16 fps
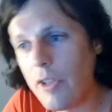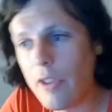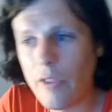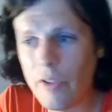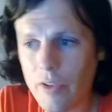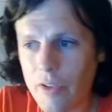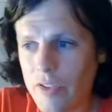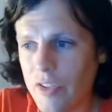the
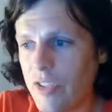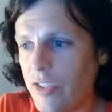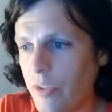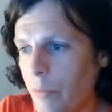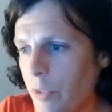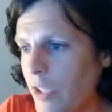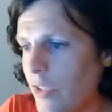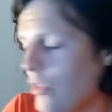other thing the
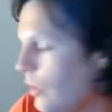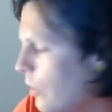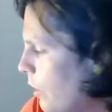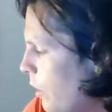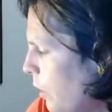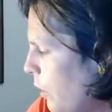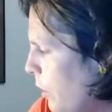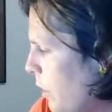system needs
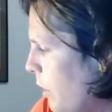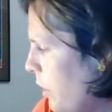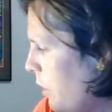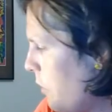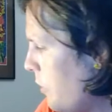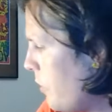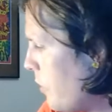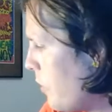to know
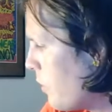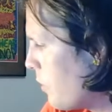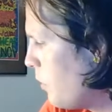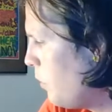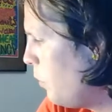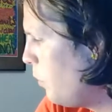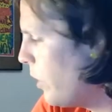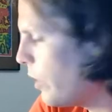
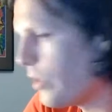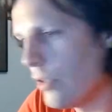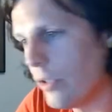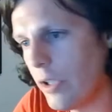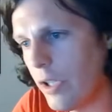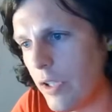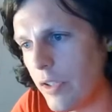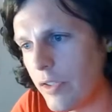is
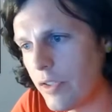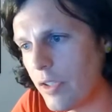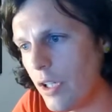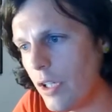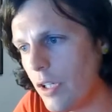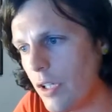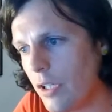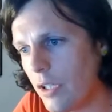which
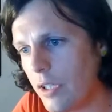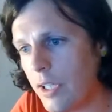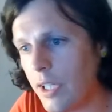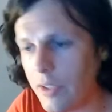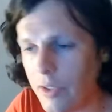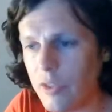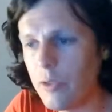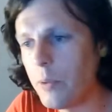sockets are
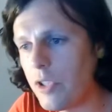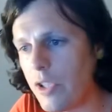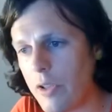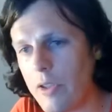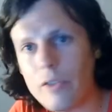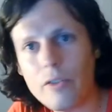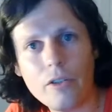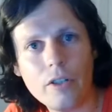connected to
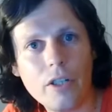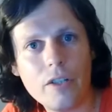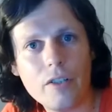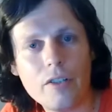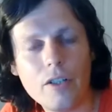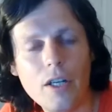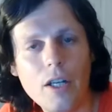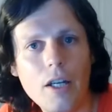which other
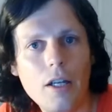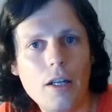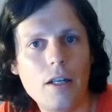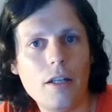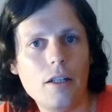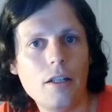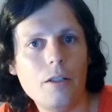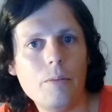sockets.
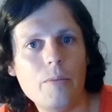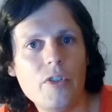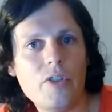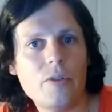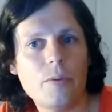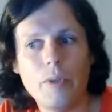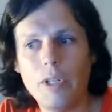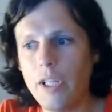
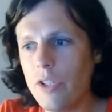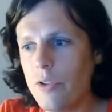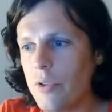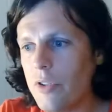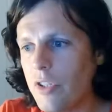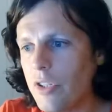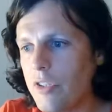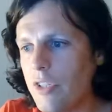Um, this is a really
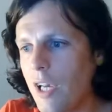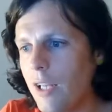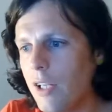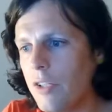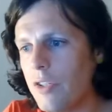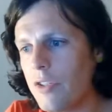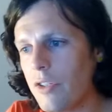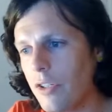interesting
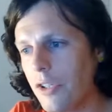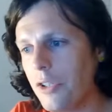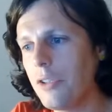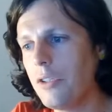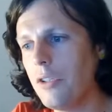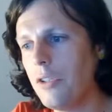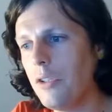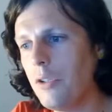challenge. I
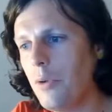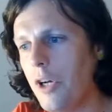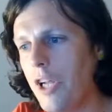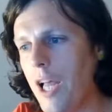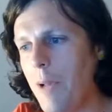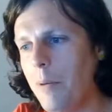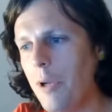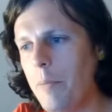could
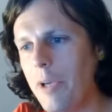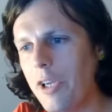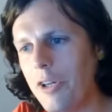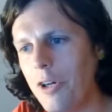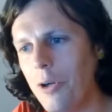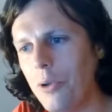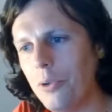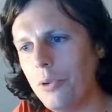quite happily
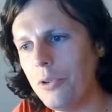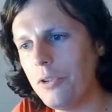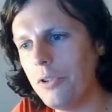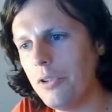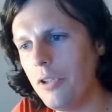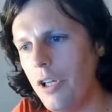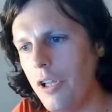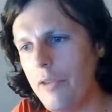make a
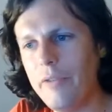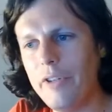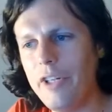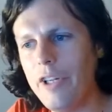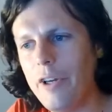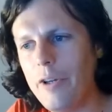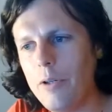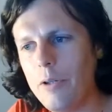whole other
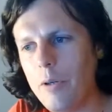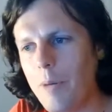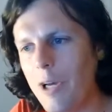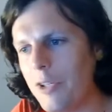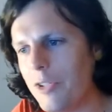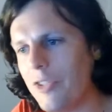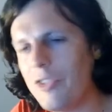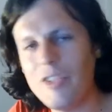
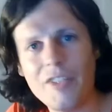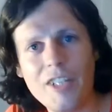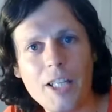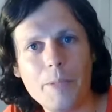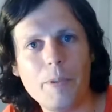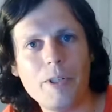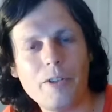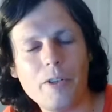video about just
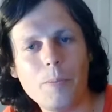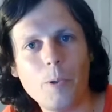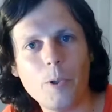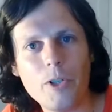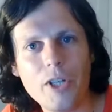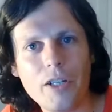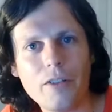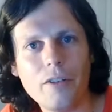this aspect of
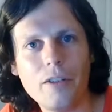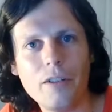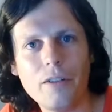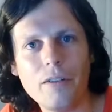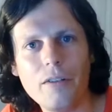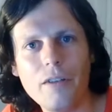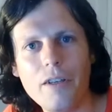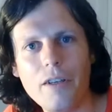the project,
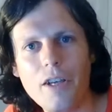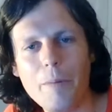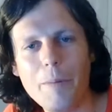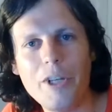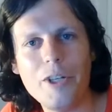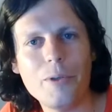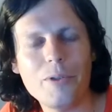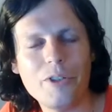and,
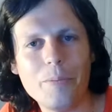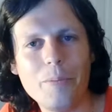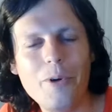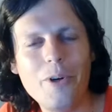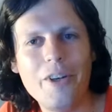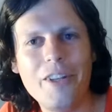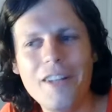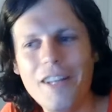uh, I may do it
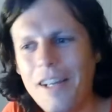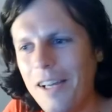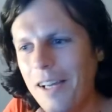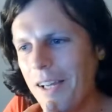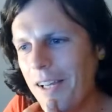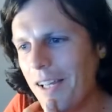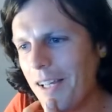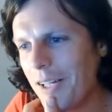something.
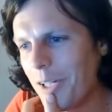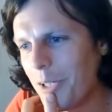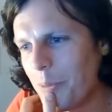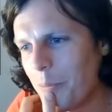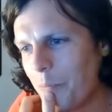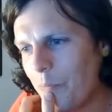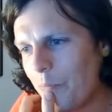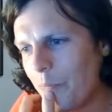
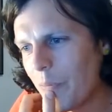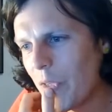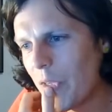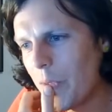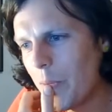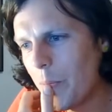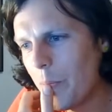um,